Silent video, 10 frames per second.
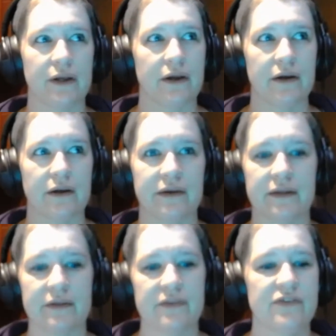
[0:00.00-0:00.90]

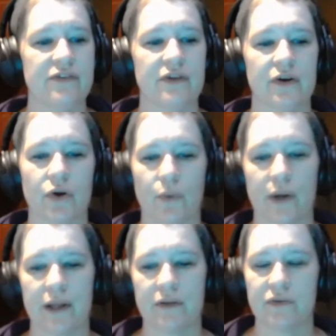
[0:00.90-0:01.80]
kids, they're
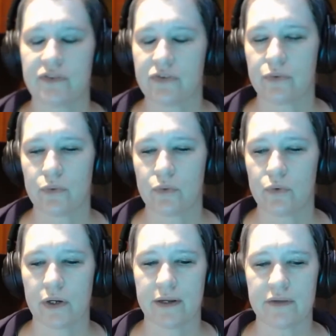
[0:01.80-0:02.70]
going to
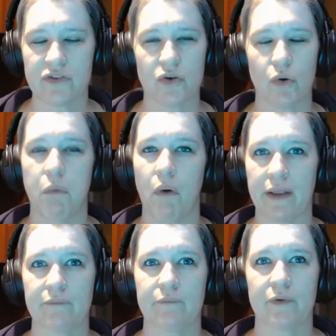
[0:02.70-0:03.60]
get to a point
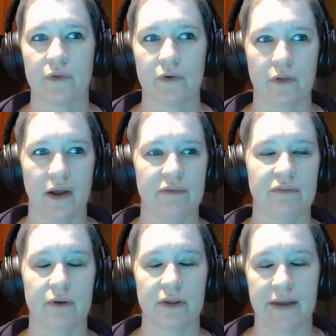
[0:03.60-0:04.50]
in their life
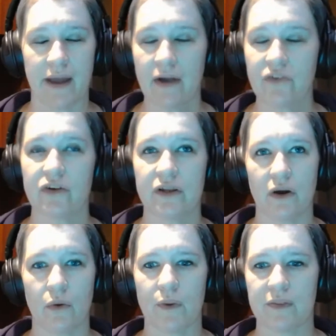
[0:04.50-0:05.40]
where they actually know
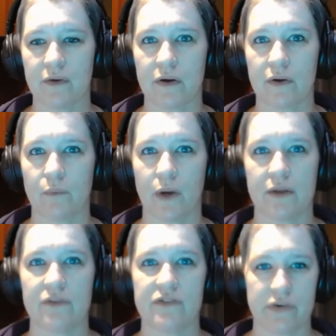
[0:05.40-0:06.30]
what they're going to want
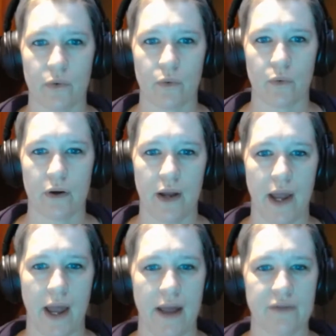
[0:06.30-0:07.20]
to do.
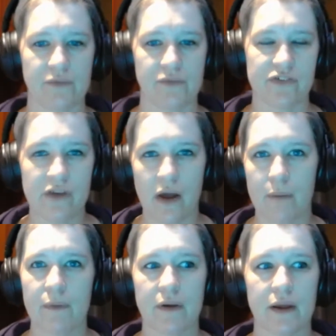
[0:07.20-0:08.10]
And for some,
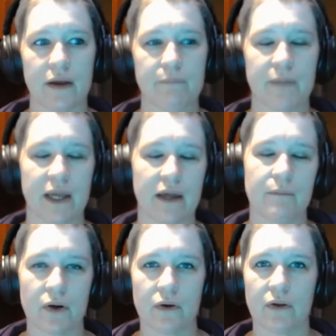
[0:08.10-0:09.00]
it may come
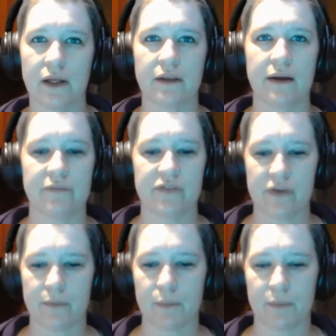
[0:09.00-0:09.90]
early in life,
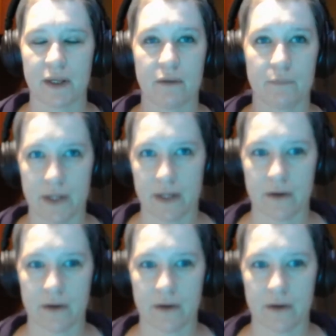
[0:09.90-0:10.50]
some it might come later.